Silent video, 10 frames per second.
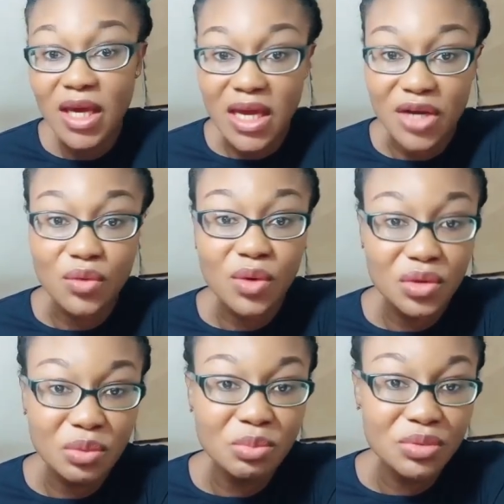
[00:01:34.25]
and you want
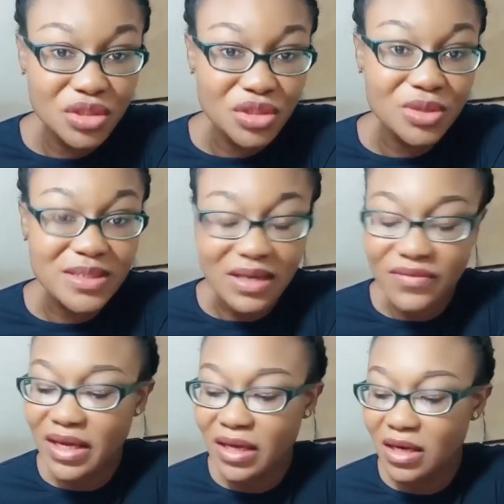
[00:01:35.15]
to boost your
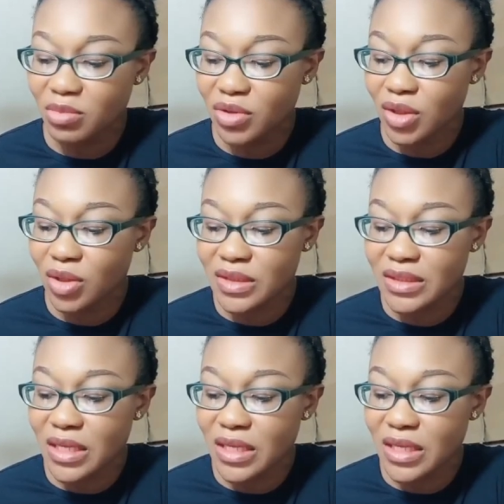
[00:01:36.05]
cervical mucus.